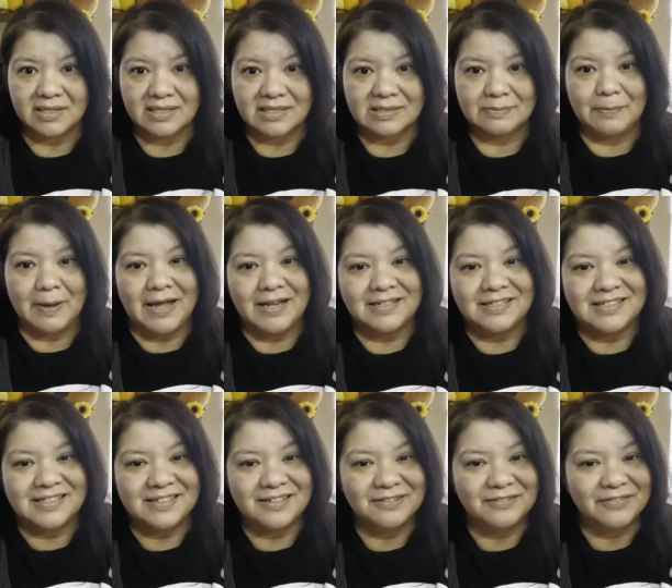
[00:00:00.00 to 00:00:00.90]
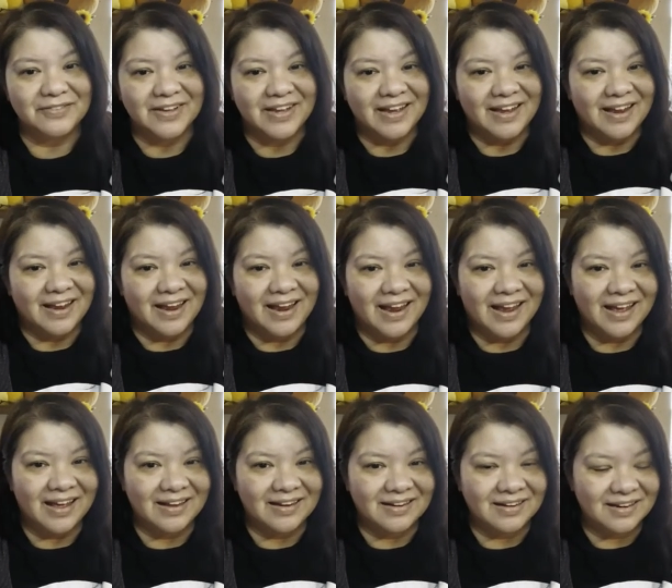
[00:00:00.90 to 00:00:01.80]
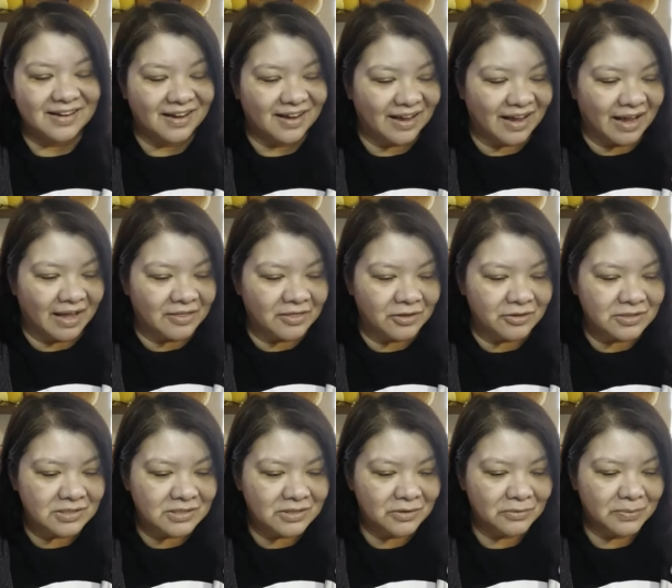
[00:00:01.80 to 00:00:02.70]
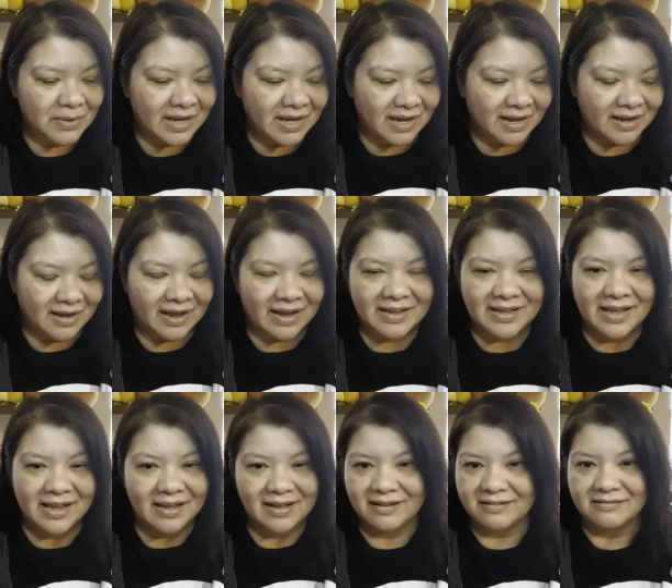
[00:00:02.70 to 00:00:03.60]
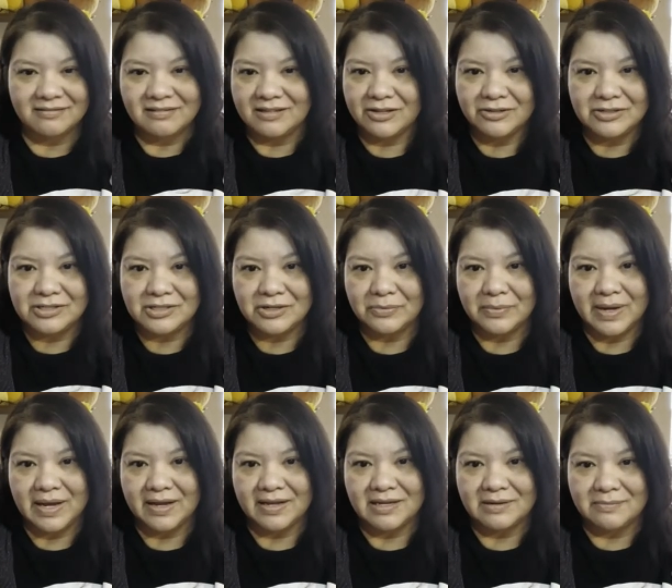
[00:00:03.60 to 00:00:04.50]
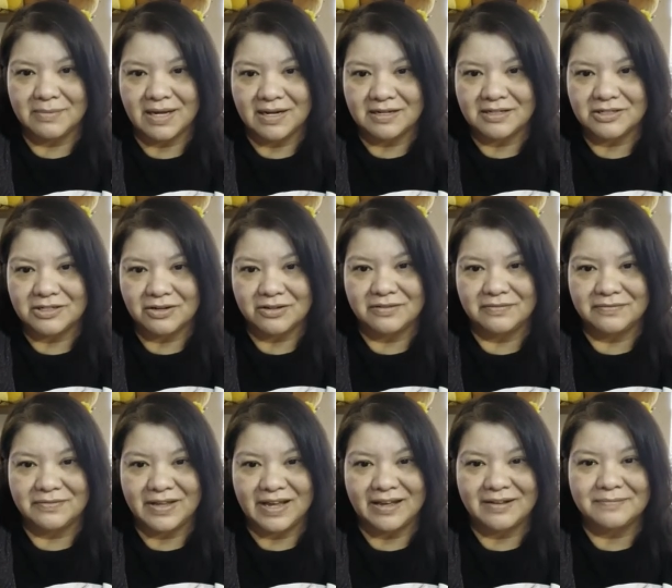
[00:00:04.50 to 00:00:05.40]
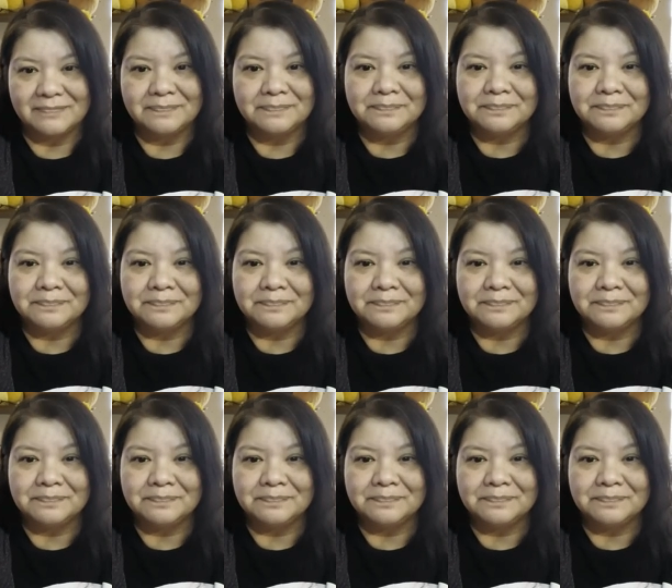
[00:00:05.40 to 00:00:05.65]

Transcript: expensive and there's no way I can, not there's no way I can manage all of that.